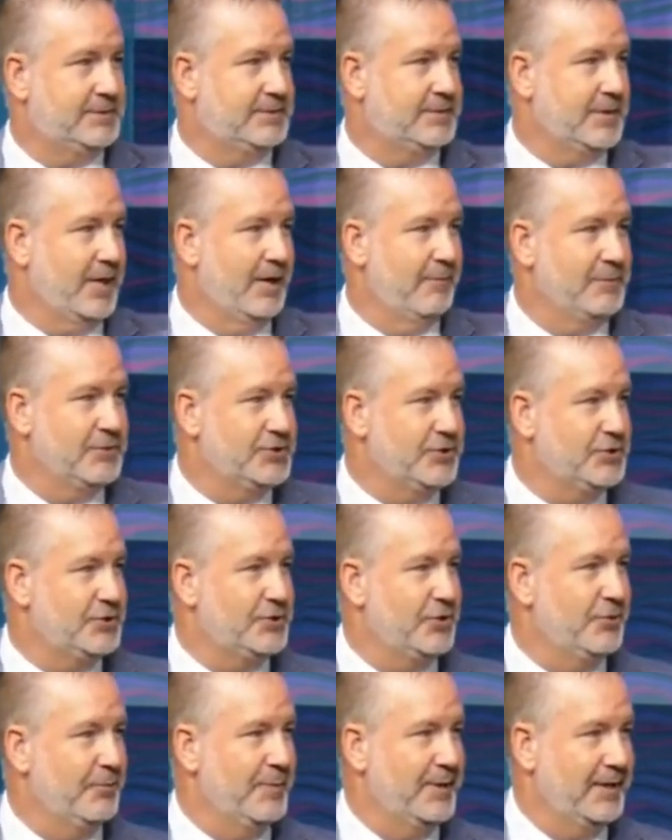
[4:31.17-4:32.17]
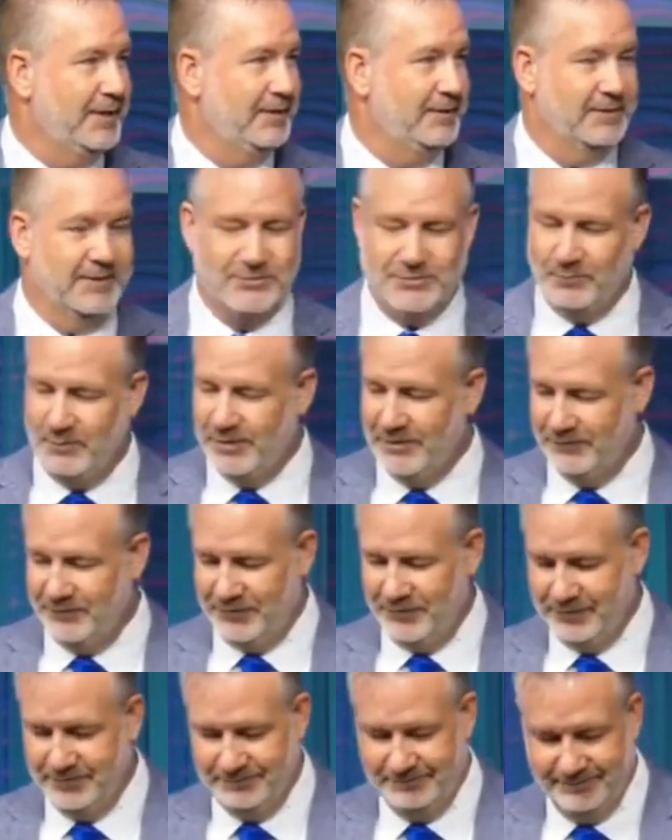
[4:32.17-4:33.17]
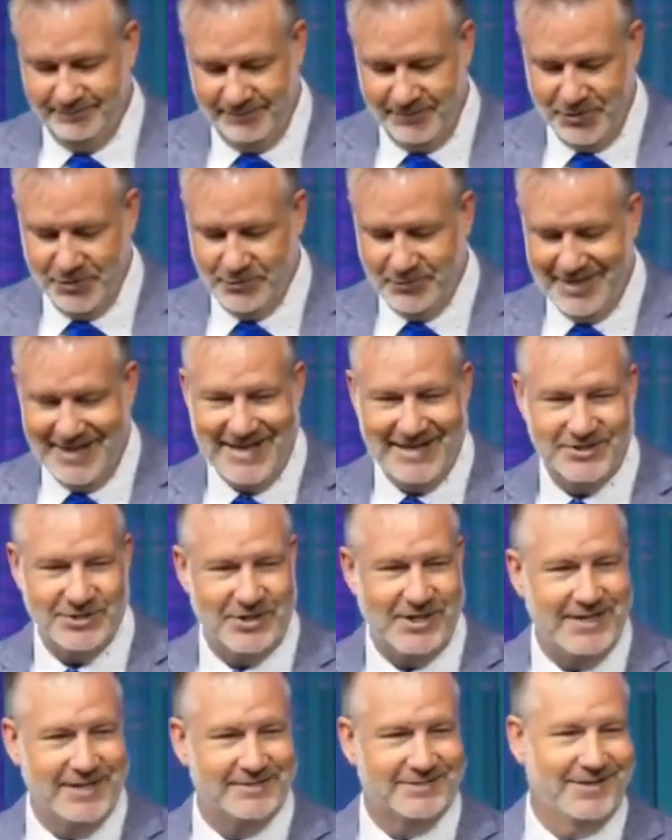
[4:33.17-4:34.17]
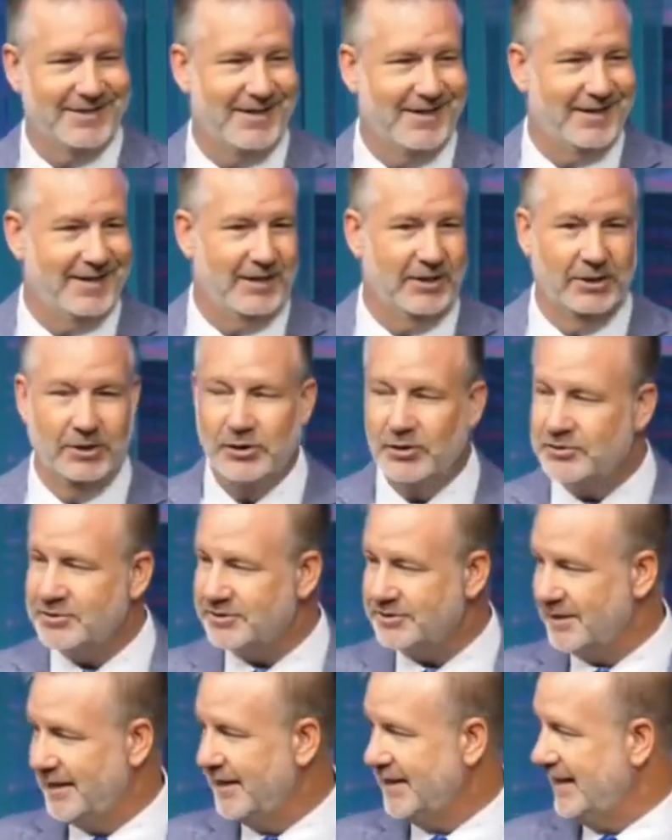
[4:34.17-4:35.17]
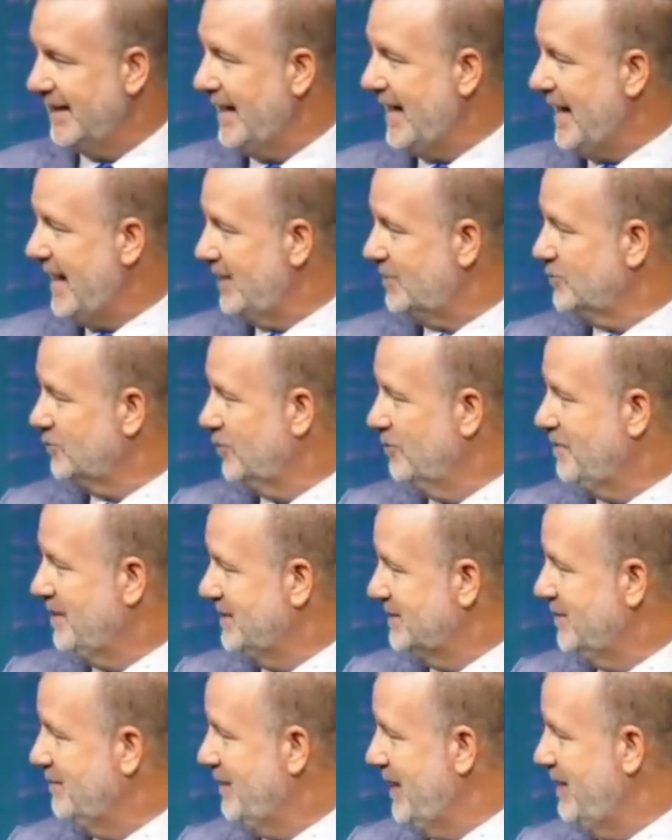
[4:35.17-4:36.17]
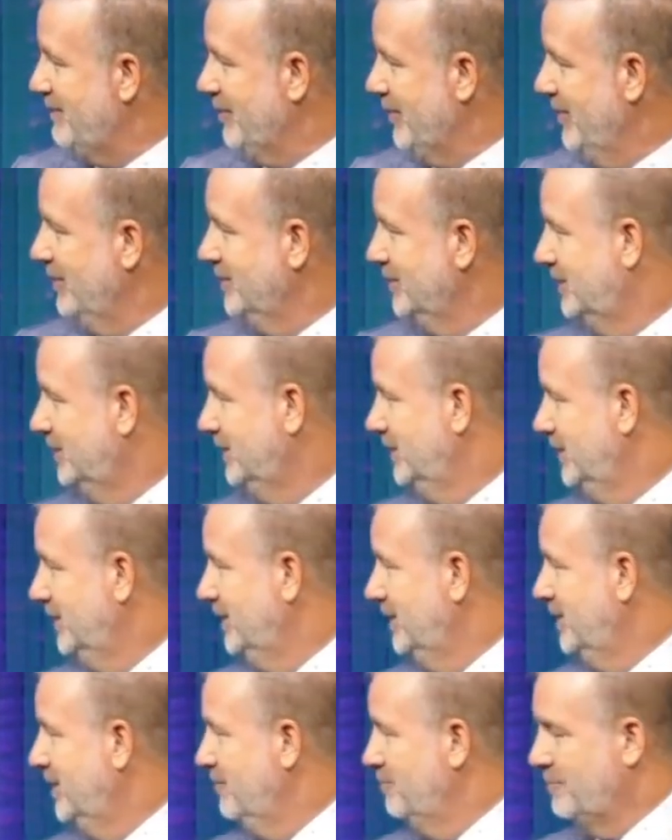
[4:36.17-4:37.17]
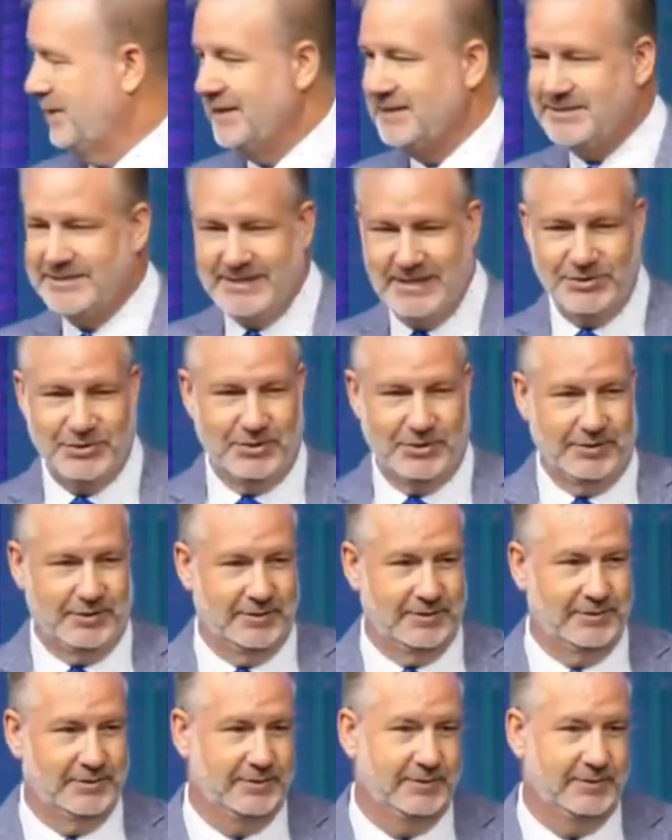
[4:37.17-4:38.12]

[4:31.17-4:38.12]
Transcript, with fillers: Tom was just showing me this wonderful new gadget he's got. It looks like an actual piece of paper, but it's digital.